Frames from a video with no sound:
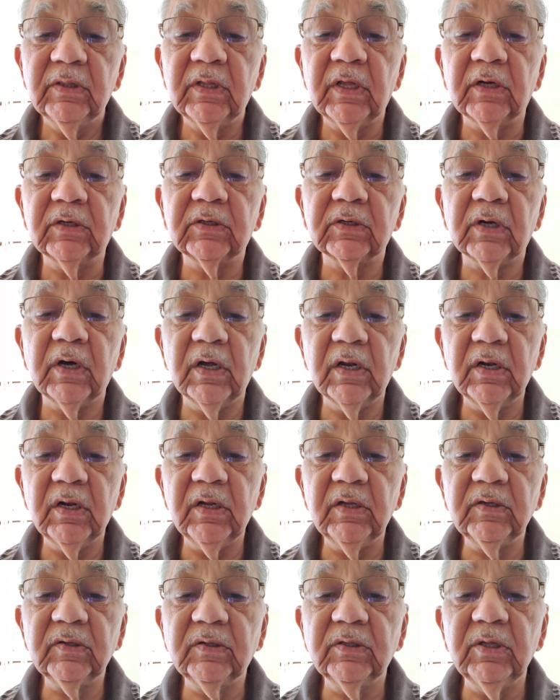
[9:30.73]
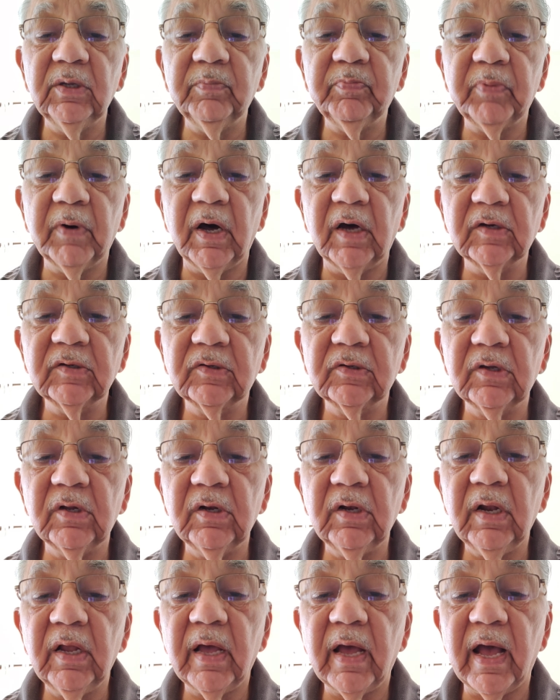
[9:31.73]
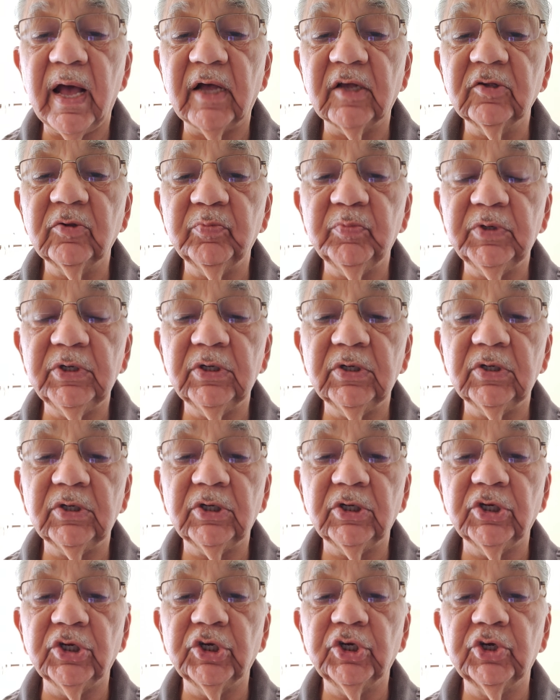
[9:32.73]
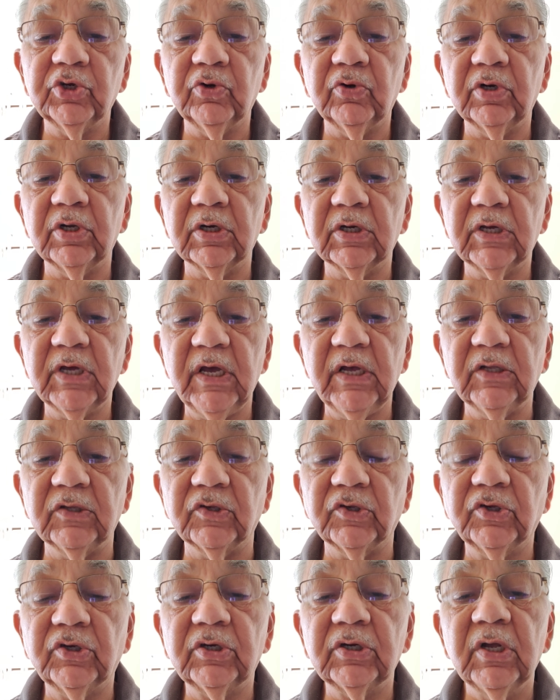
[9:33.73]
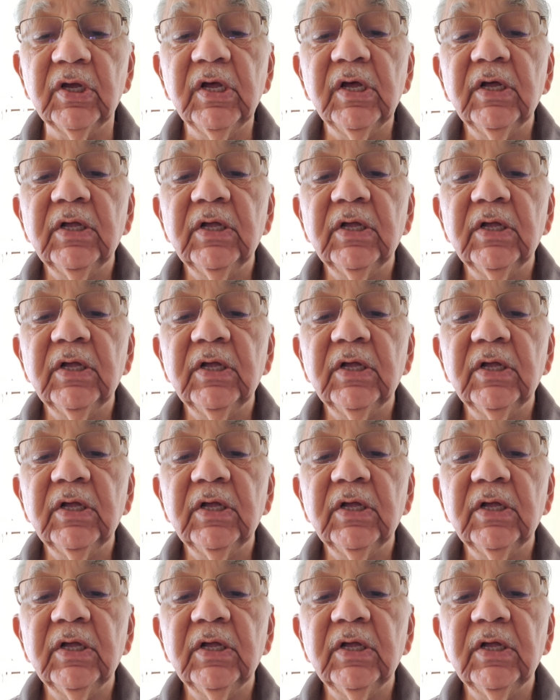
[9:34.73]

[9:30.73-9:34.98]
that unless the parcel has been insured against,